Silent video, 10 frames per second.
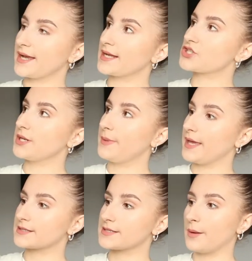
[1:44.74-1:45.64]
I actually
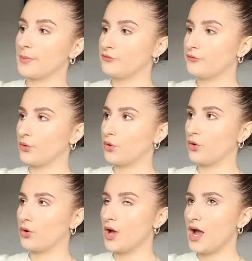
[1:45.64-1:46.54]
picked up
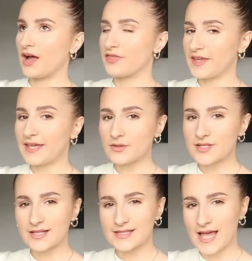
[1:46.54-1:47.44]
for, I think it was
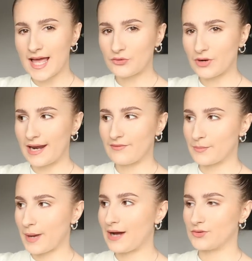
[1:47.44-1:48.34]
like £10 or
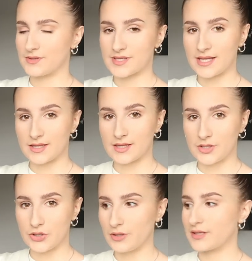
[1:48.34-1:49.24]
£11 in the
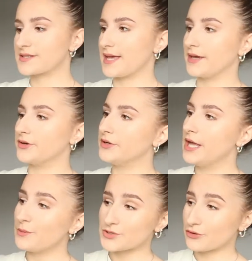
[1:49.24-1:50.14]
New Look sale,
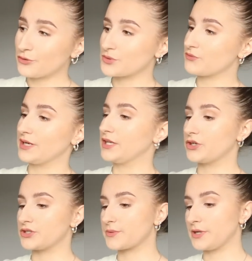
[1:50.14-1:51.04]
which I thought was really
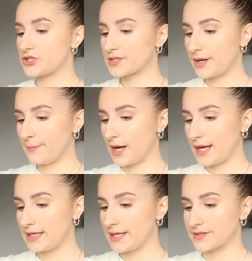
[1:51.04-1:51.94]
good. So I just got
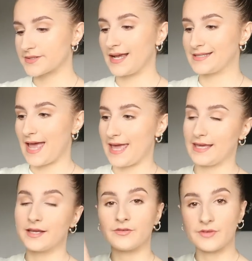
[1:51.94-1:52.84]
mine in a size 8
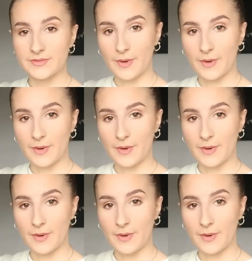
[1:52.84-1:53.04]
and it fits